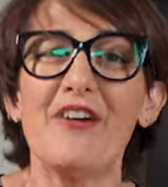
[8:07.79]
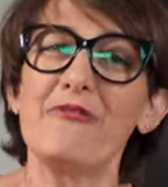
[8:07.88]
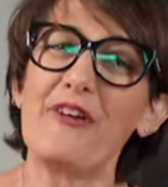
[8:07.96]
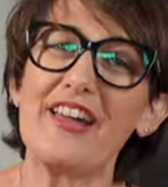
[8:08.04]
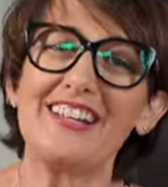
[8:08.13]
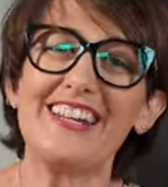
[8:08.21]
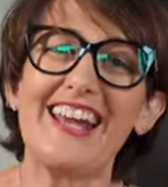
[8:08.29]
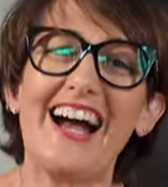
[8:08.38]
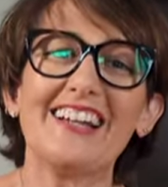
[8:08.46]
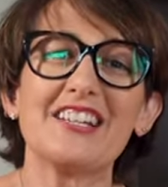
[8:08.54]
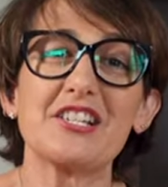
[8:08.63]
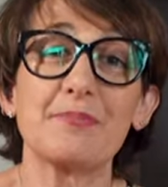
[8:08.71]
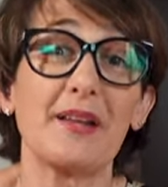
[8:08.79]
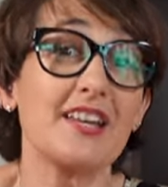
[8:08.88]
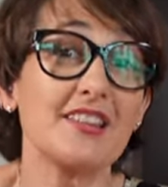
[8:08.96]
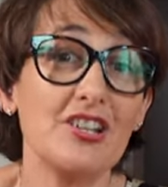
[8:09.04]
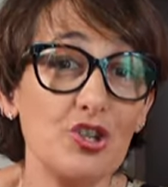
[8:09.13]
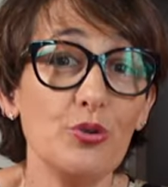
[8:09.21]
Finally, I'll explain
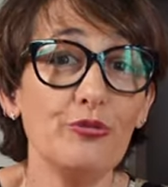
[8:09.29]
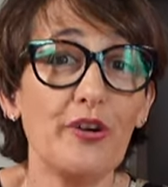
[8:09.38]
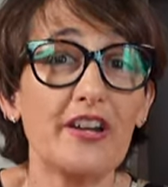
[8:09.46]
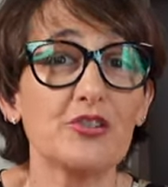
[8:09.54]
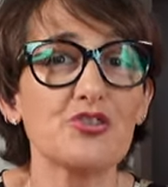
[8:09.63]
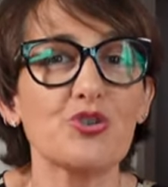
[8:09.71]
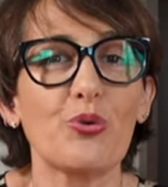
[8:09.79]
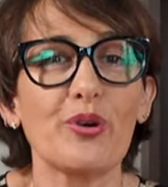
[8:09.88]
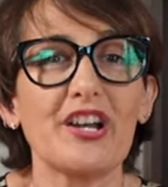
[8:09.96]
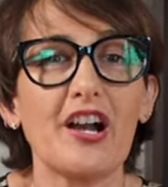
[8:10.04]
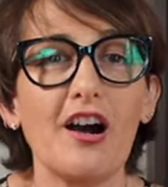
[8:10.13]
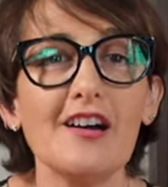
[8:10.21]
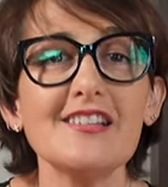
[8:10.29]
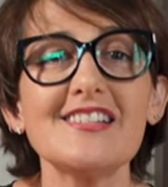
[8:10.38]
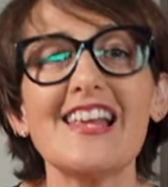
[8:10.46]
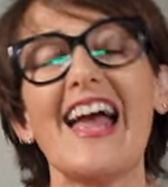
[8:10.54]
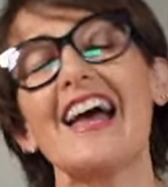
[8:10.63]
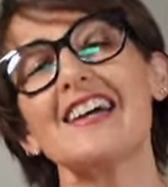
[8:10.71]
the new final scoring
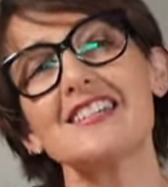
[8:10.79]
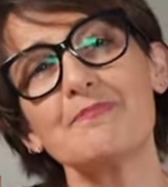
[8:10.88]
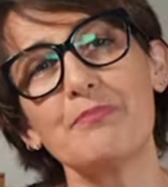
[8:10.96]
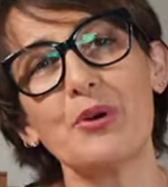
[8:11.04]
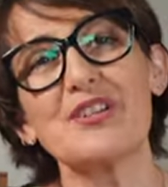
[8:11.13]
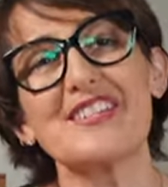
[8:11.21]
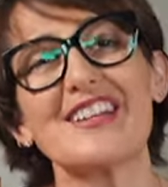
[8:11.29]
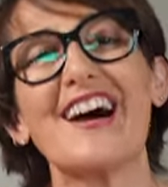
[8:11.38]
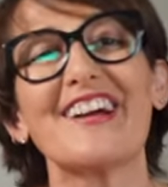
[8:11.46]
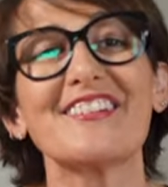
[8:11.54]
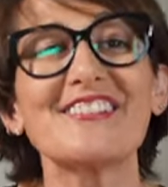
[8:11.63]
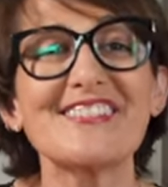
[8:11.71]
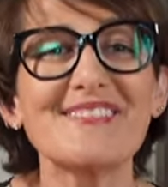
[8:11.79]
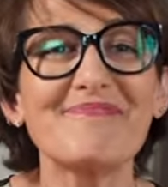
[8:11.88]
cards and bonus tiles.